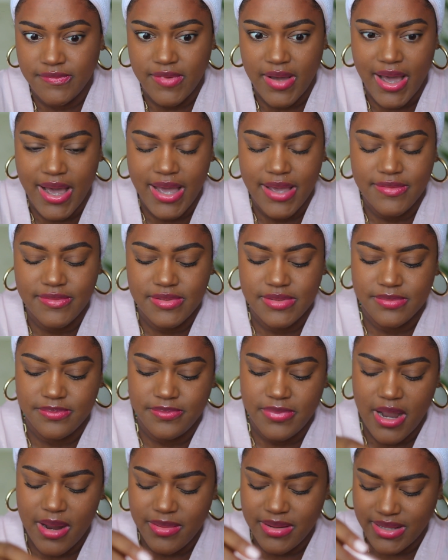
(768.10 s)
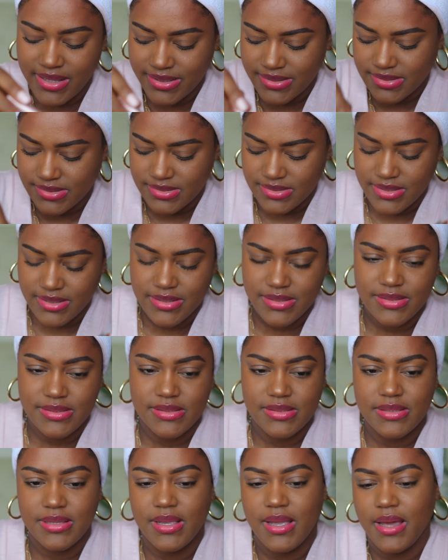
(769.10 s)
five, probably like
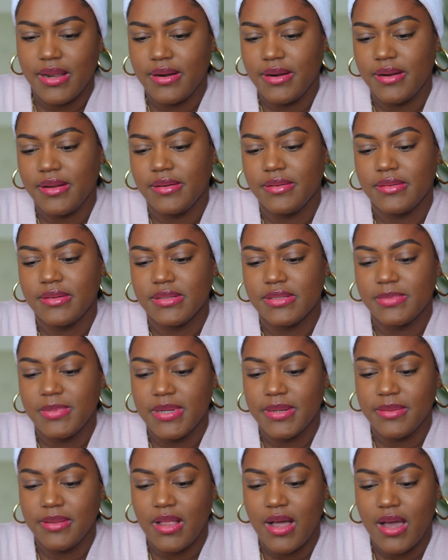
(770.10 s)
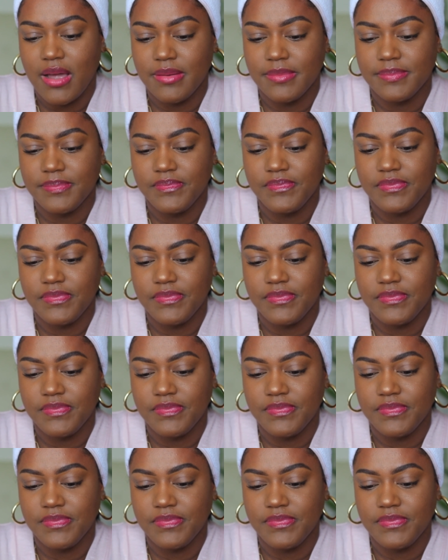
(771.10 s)
six, I don't know, it's been a lot.